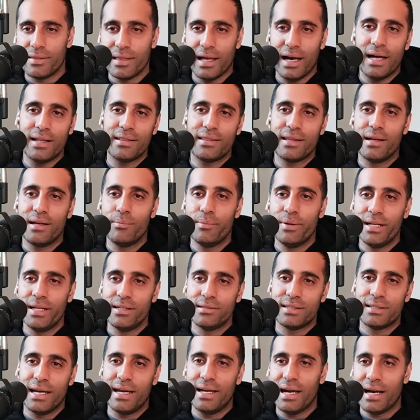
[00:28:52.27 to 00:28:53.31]
that then
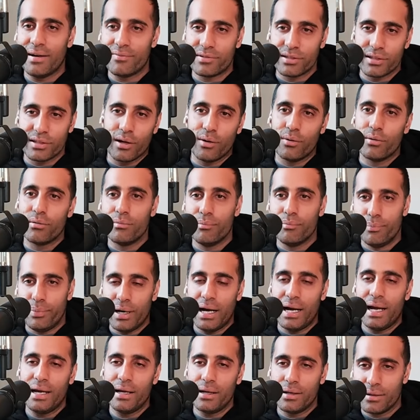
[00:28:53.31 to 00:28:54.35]
means they have to go and
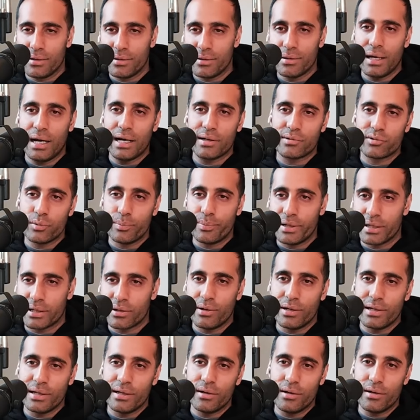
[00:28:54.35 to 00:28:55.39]
buy the actual
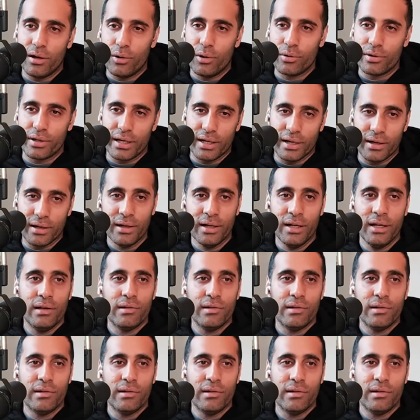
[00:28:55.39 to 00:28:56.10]
Bitcoin and hold it.